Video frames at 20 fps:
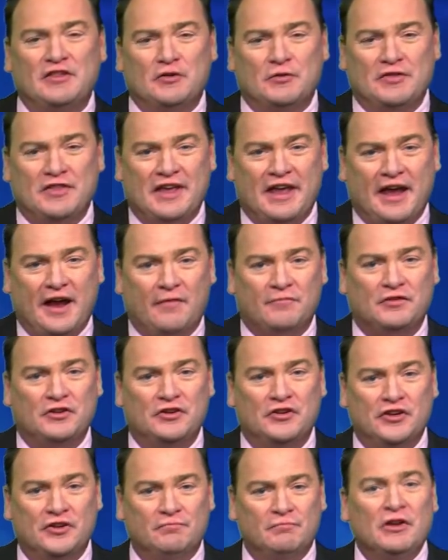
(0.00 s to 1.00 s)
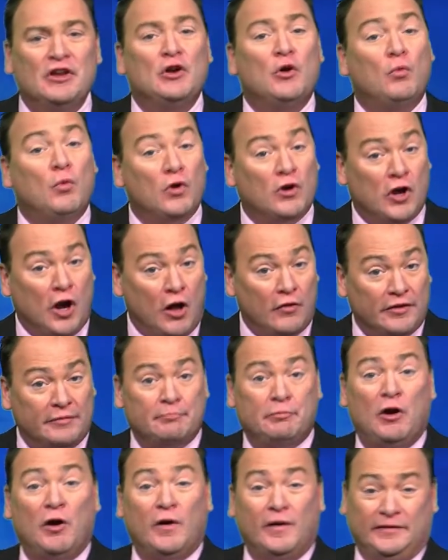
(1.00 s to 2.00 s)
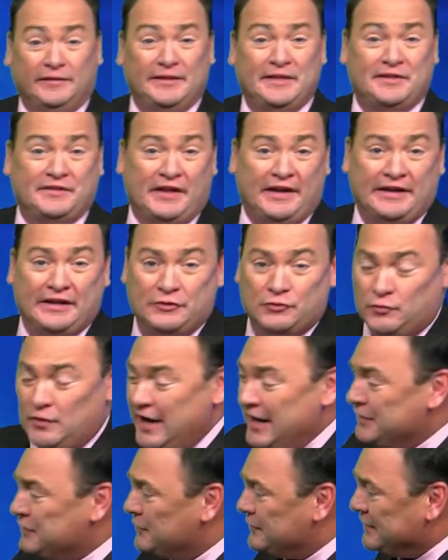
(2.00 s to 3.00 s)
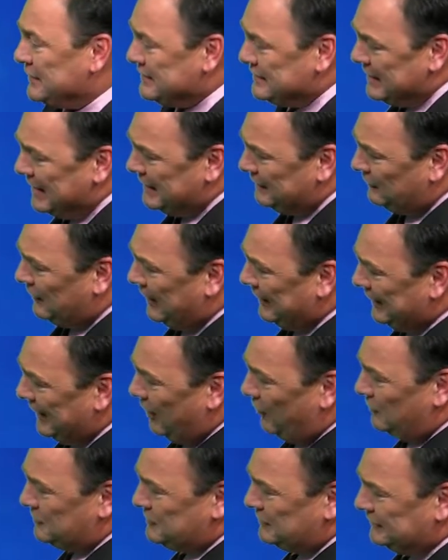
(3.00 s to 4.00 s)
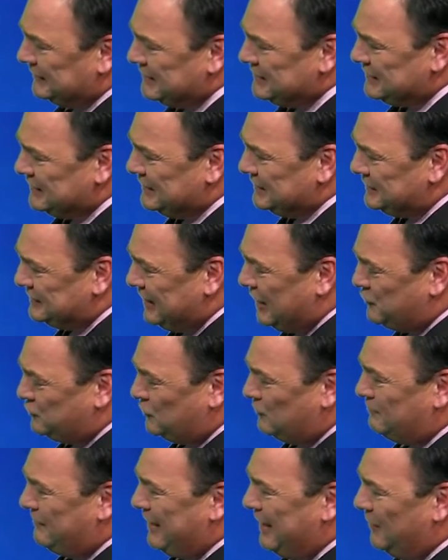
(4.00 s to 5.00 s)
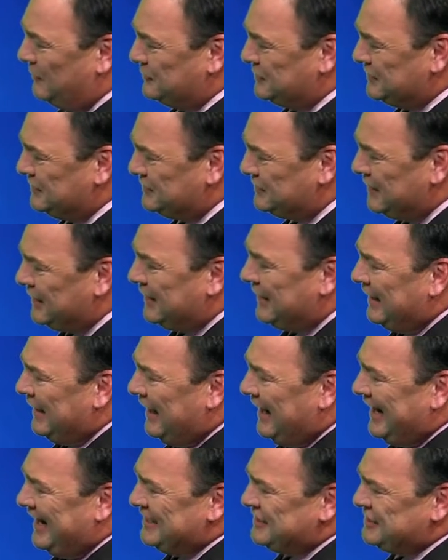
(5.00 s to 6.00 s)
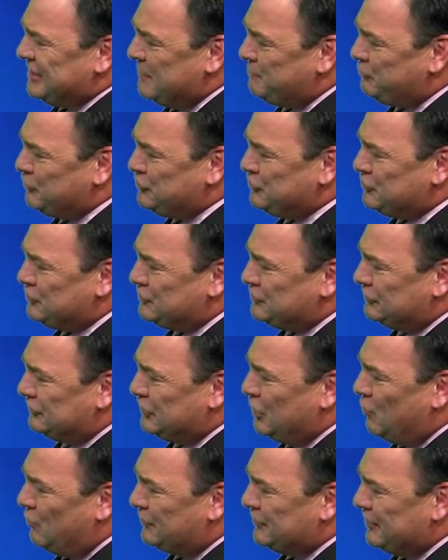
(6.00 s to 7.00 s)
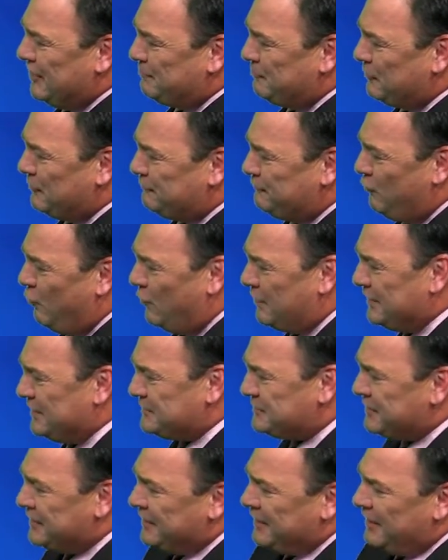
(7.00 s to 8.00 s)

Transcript: though in the afternoon. We'll call it partly sunny, dry during the daylight hours, at least in the central mountains. High temperatures, lower to upper 40s,